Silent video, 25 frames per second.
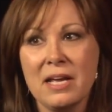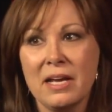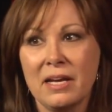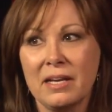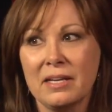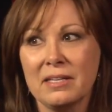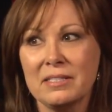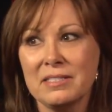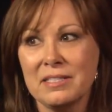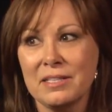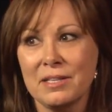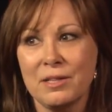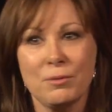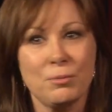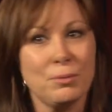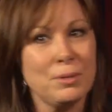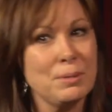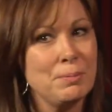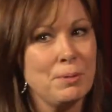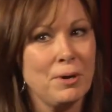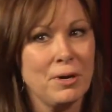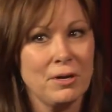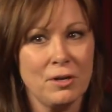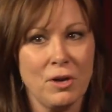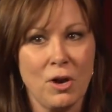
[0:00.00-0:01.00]
It's a
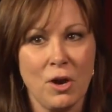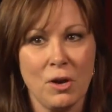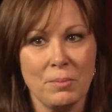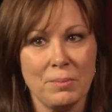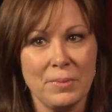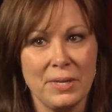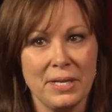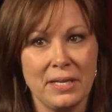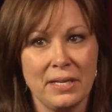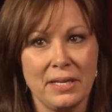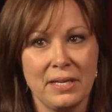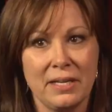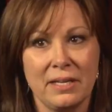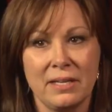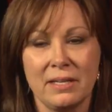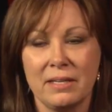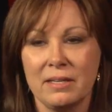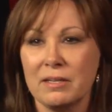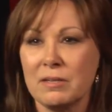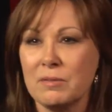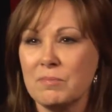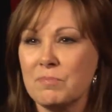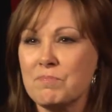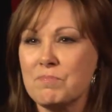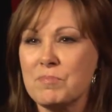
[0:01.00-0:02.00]
3-part
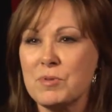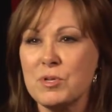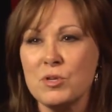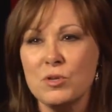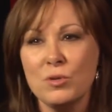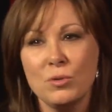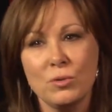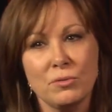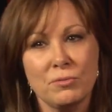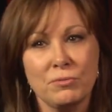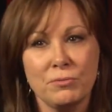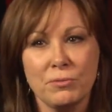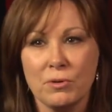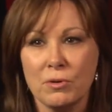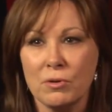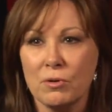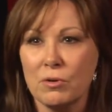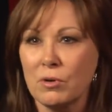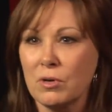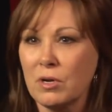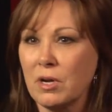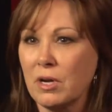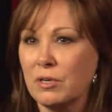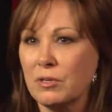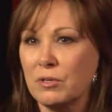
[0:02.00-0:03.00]
harmony,
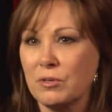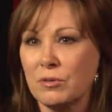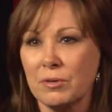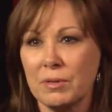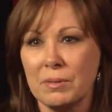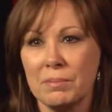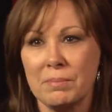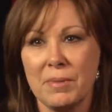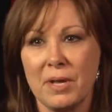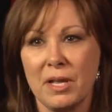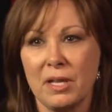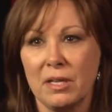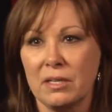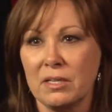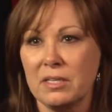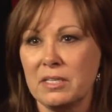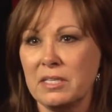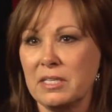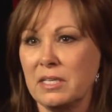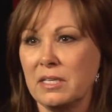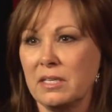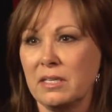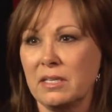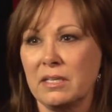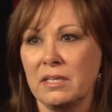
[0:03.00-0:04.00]
beautiful country
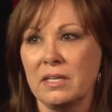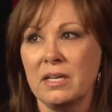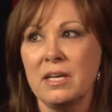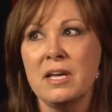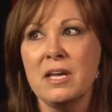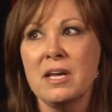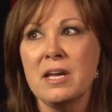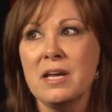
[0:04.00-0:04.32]
melody,